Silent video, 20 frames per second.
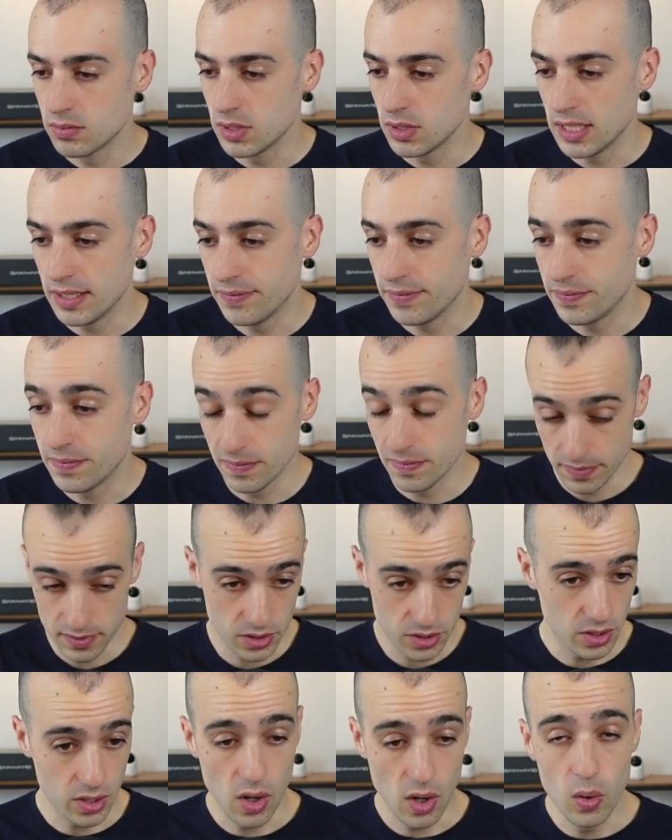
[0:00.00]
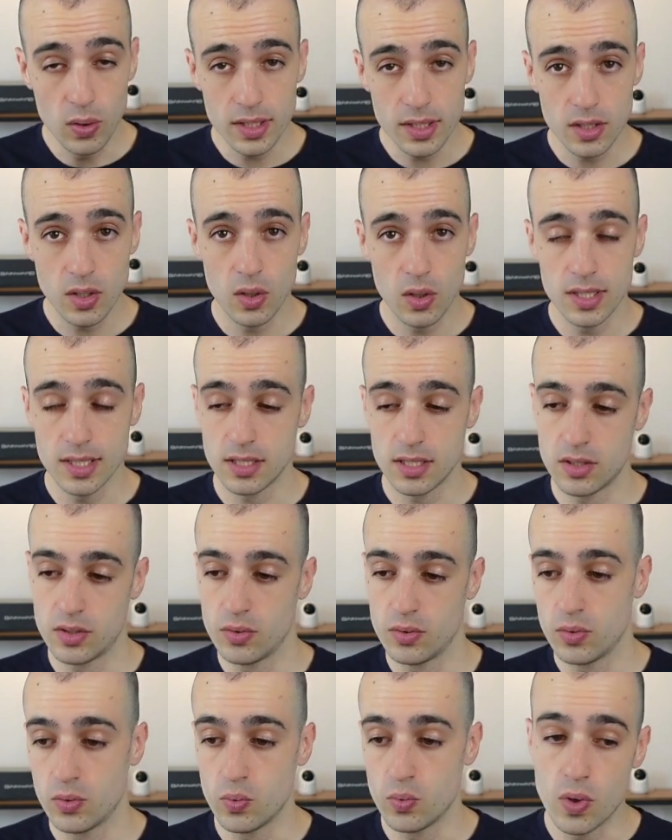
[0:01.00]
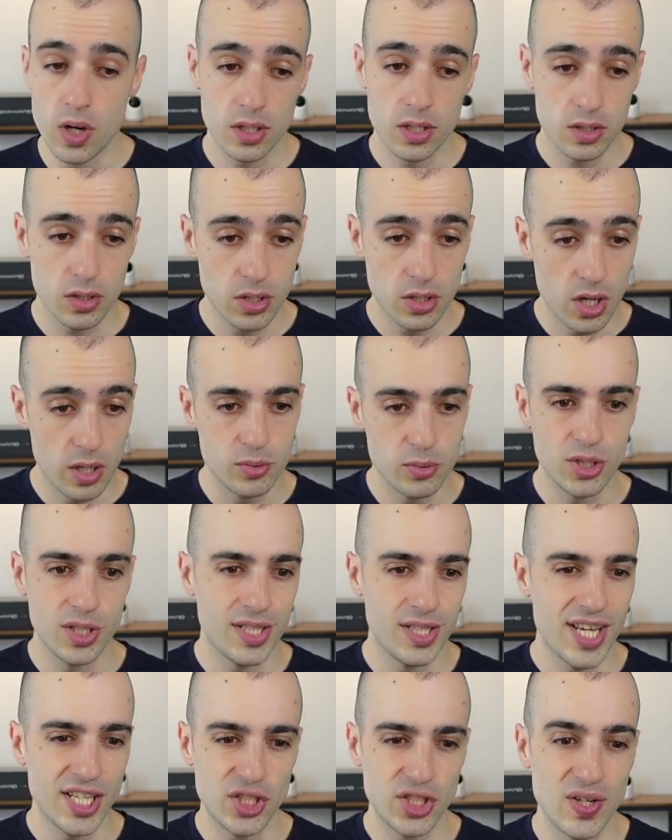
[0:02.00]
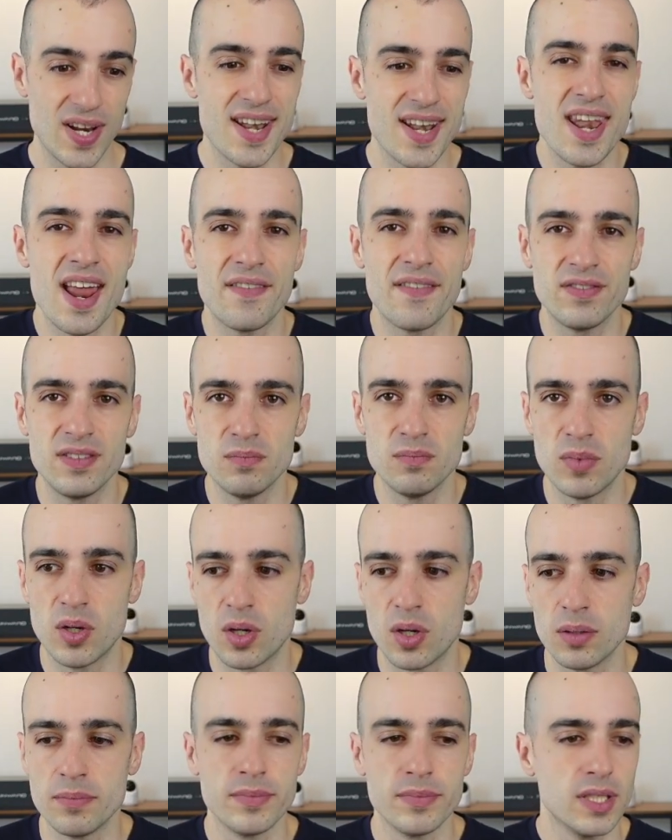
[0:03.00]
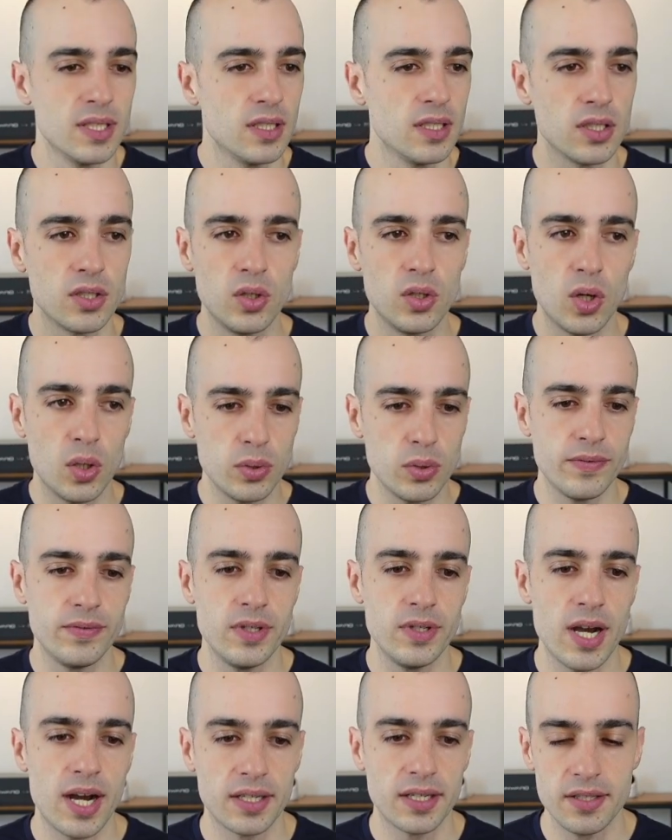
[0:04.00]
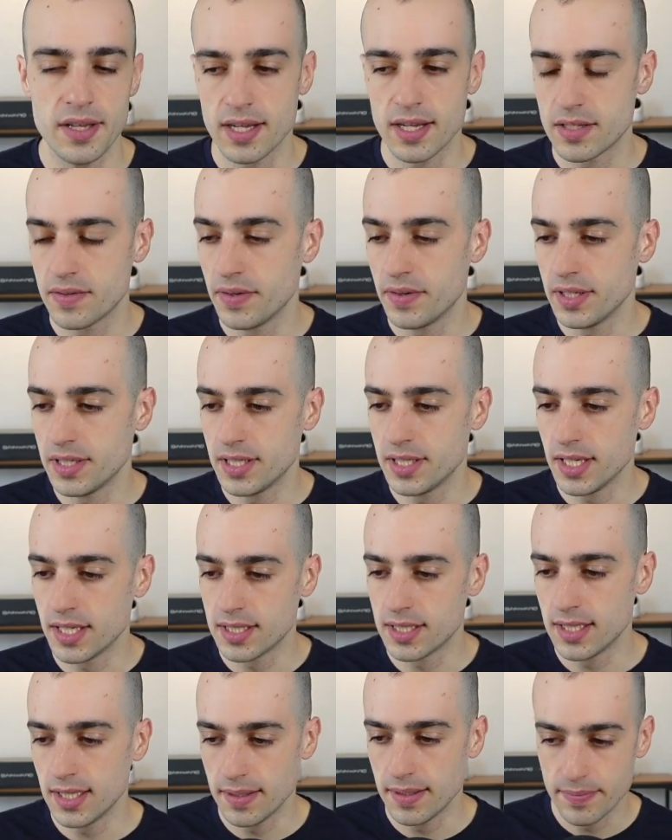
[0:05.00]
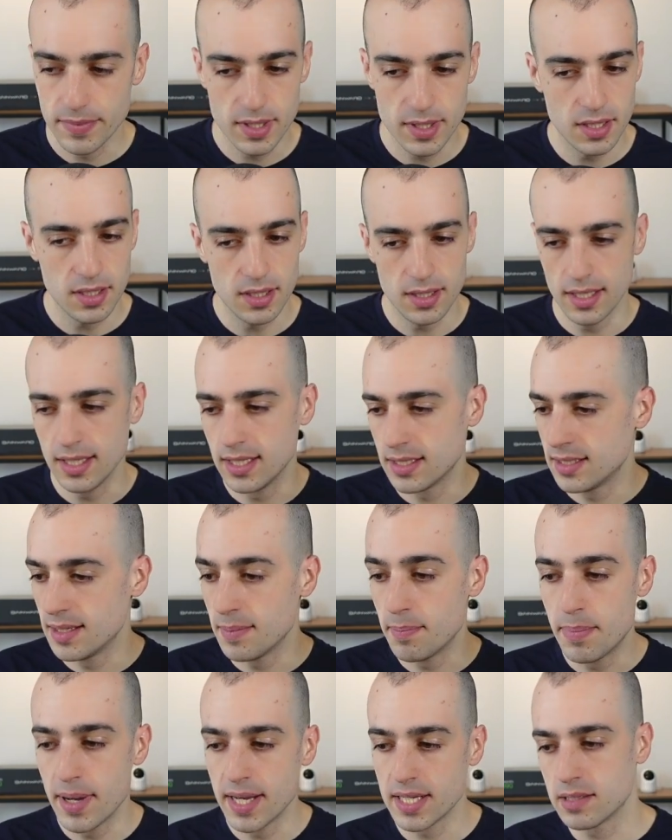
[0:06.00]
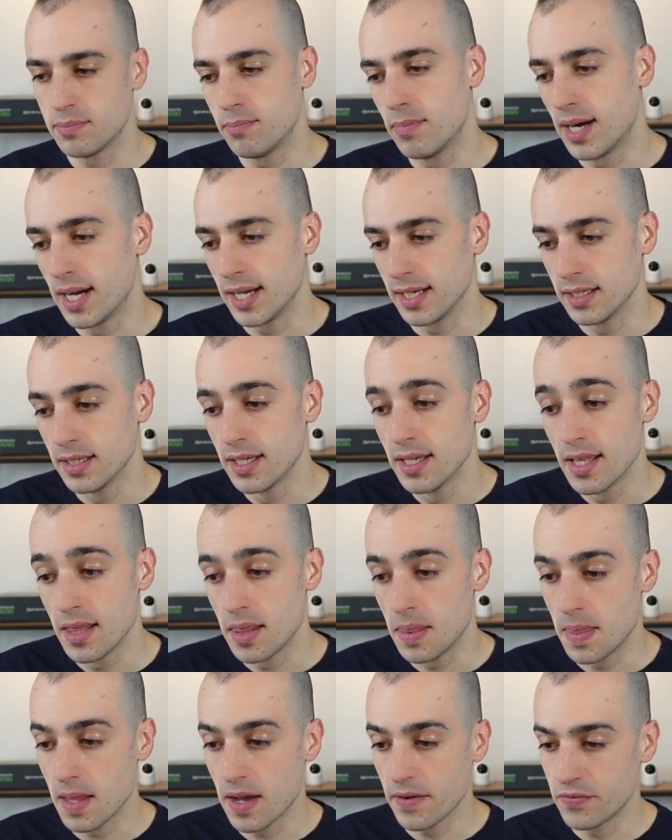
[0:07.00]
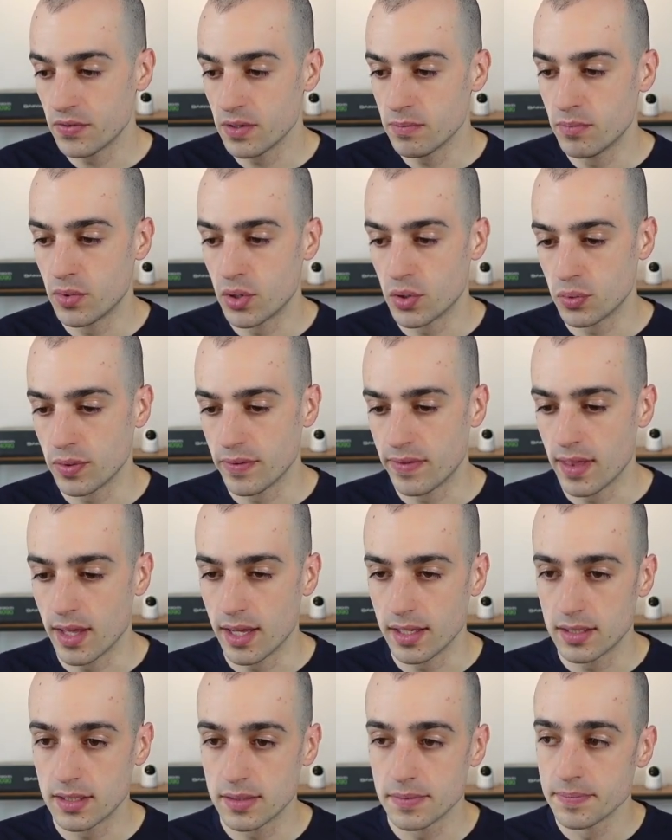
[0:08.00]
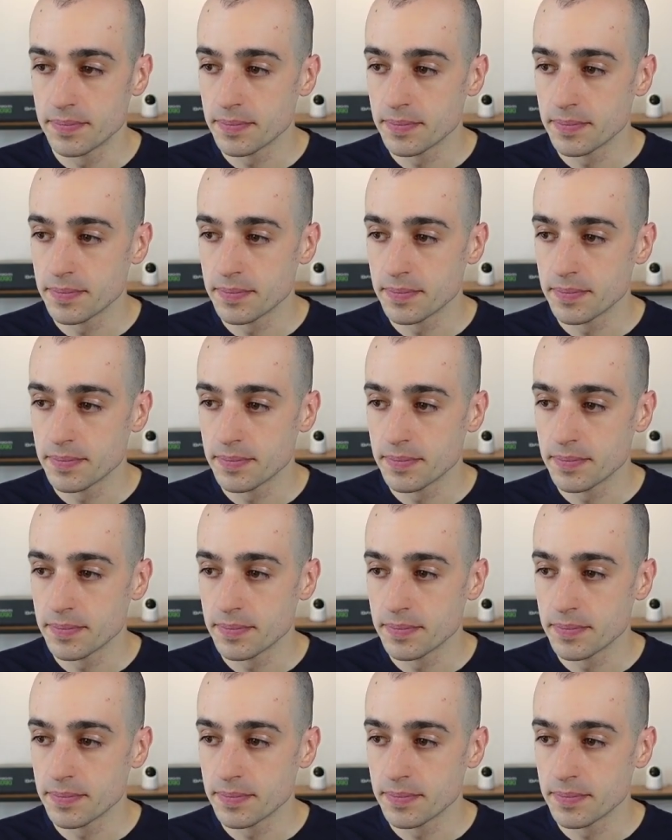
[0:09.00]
If your only goal is to work on object detection and nothing more, go with the RTX 3060 is the best buy, nothing more with that.